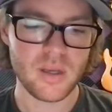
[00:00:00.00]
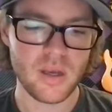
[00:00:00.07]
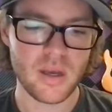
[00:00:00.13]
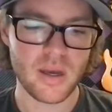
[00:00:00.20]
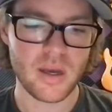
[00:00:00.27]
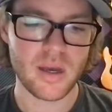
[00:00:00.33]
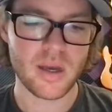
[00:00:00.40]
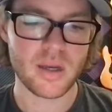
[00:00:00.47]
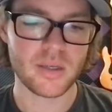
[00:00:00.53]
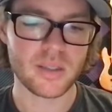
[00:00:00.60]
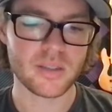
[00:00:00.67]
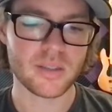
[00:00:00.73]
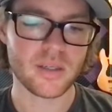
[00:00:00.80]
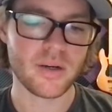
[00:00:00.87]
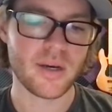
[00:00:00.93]
And
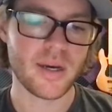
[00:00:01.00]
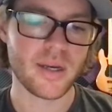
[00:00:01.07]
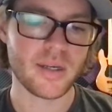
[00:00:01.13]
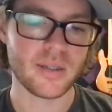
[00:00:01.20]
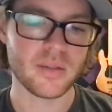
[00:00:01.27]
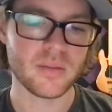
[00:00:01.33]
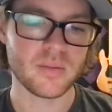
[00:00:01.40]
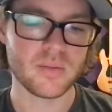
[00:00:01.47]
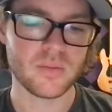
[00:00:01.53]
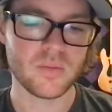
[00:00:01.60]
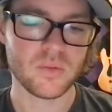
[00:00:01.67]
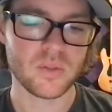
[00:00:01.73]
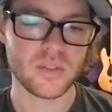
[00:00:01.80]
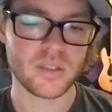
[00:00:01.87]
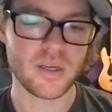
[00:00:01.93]
let's go ahead and
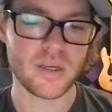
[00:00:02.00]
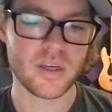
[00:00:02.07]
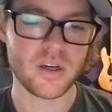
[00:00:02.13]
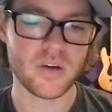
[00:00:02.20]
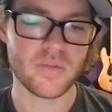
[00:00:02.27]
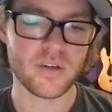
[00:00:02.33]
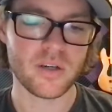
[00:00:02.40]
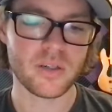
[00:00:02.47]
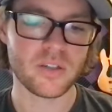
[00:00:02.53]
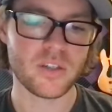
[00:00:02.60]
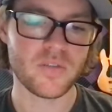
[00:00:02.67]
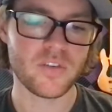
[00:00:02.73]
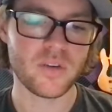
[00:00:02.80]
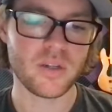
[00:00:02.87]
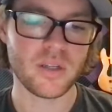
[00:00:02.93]
we'll send over. So
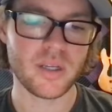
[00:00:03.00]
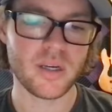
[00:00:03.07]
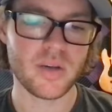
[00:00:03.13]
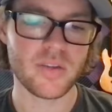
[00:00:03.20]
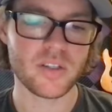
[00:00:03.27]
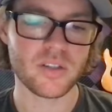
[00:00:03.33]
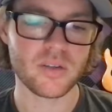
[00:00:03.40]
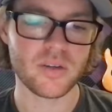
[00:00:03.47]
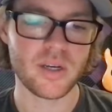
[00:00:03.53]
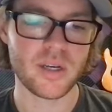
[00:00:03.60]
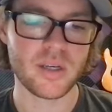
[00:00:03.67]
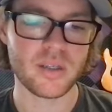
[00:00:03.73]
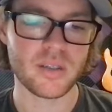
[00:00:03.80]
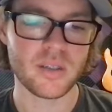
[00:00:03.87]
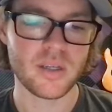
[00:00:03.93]
if you click on the
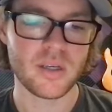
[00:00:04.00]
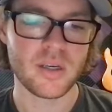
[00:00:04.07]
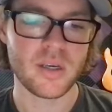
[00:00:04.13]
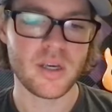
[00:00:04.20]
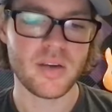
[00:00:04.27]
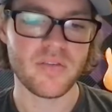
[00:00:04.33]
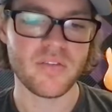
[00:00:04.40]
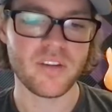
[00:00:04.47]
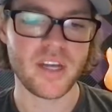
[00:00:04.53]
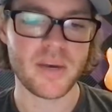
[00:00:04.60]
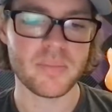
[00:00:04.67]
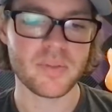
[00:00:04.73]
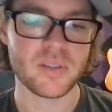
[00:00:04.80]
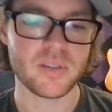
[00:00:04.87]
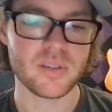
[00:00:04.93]
screen, it
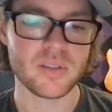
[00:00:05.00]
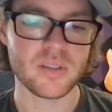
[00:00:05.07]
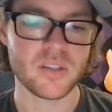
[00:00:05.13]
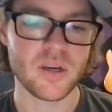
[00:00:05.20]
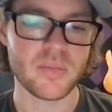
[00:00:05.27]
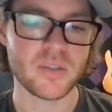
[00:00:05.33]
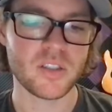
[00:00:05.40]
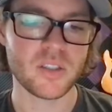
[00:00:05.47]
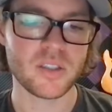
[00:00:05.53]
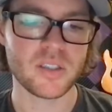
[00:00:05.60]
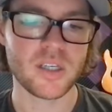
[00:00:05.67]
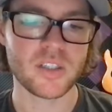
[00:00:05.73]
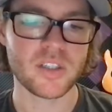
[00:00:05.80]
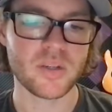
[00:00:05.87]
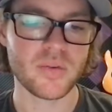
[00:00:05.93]
flips. So I'm just
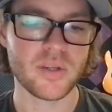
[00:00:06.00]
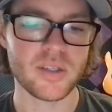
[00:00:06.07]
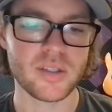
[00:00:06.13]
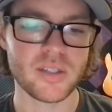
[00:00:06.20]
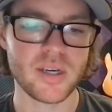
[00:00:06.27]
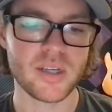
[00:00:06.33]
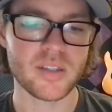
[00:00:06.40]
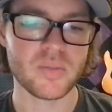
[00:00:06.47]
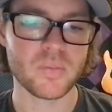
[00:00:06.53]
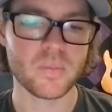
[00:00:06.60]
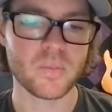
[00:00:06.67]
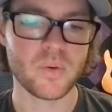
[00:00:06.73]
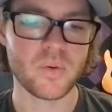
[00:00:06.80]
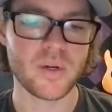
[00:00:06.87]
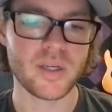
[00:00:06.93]
touching where it says
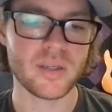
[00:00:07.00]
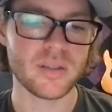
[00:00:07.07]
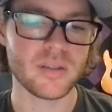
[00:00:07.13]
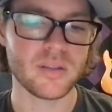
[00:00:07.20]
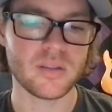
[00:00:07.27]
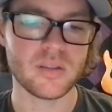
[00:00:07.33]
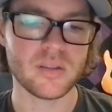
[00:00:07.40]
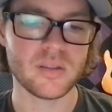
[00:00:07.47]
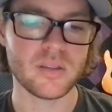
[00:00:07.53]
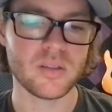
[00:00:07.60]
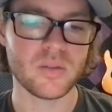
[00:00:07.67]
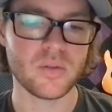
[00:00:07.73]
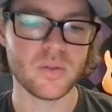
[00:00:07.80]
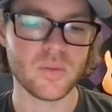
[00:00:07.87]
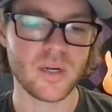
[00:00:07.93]
0.2
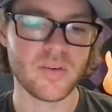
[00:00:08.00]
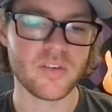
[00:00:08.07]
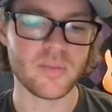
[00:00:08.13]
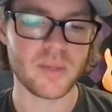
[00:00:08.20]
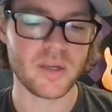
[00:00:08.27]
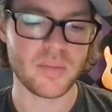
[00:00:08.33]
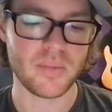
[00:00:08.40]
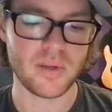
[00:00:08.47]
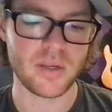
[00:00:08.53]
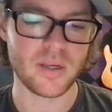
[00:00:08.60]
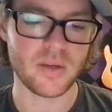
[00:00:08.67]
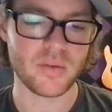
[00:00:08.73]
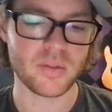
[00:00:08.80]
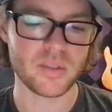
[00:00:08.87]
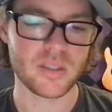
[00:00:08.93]
2 or whatever BNB
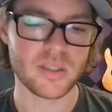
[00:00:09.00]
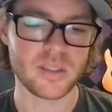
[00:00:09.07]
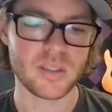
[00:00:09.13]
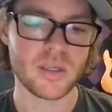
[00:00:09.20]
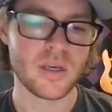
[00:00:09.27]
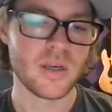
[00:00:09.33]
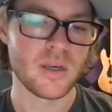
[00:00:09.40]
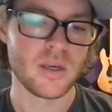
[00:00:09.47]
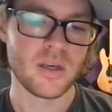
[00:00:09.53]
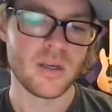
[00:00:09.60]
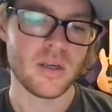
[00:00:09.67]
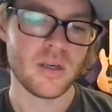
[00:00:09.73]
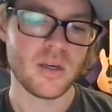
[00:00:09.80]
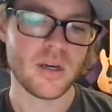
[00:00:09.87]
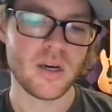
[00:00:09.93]
equals this.
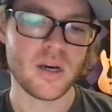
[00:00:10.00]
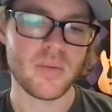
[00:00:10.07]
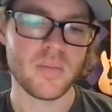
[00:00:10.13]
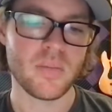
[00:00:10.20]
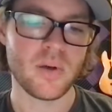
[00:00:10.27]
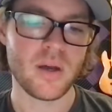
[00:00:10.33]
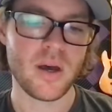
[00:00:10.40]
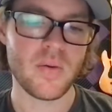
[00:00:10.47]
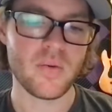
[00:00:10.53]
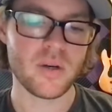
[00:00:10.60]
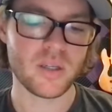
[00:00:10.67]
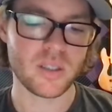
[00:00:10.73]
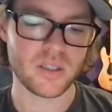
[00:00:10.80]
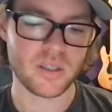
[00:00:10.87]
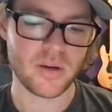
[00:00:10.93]
But I want
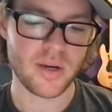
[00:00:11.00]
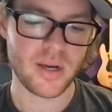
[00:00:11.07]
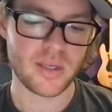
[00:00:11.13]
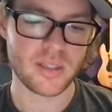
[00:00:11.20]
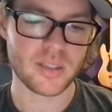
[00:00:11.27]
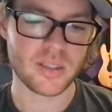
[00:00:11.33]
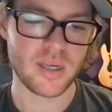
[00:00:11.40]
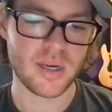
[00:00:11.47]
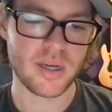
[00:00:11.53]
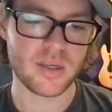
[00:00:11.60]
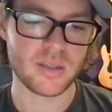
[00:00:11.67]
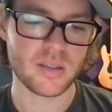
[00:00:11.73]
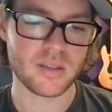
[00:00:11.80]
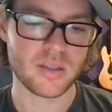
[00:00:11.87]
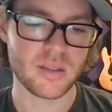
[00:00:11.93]
to just go ahead and
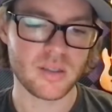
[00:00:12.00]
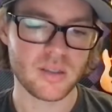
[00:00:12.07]
send.